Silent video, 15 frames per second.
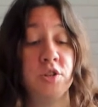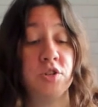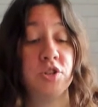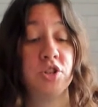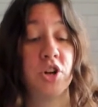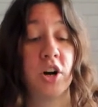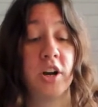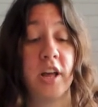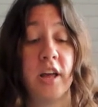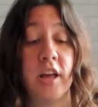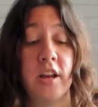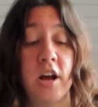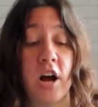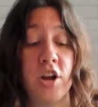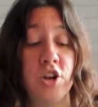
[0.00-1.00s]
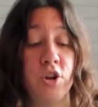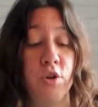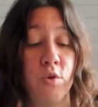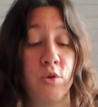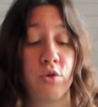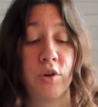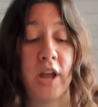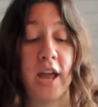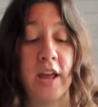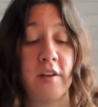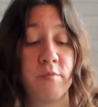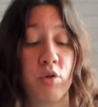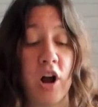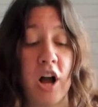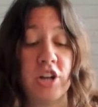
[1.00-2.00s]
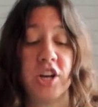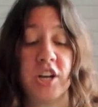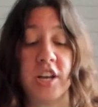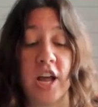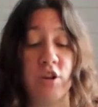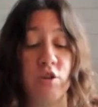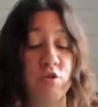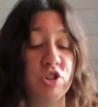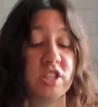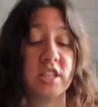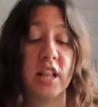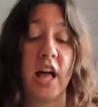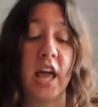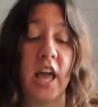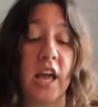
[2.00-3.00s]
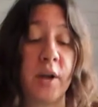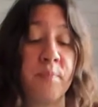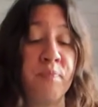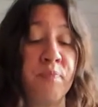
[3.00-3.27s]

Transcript: You started a new creative project, and you just like,